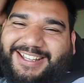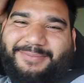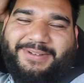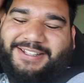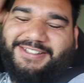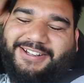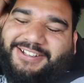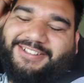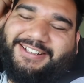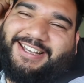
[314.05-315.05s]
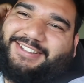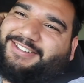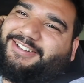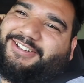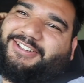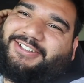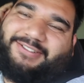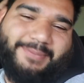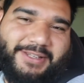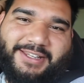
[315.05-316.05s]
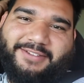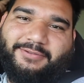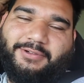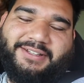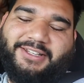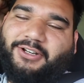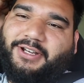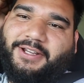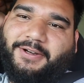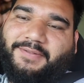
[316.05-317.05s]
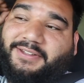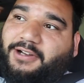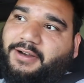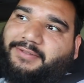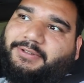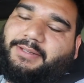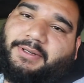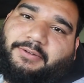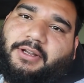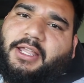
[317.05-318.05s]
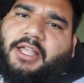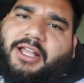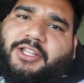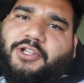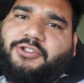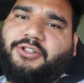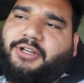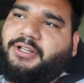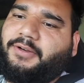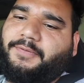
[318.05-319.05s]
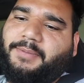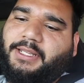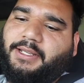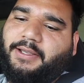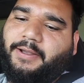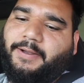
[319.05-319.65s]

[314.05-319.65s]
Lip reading: But it's all good, guys. It's all good. I mean, it's a learning curve. This car has really been a huge learning curve for me,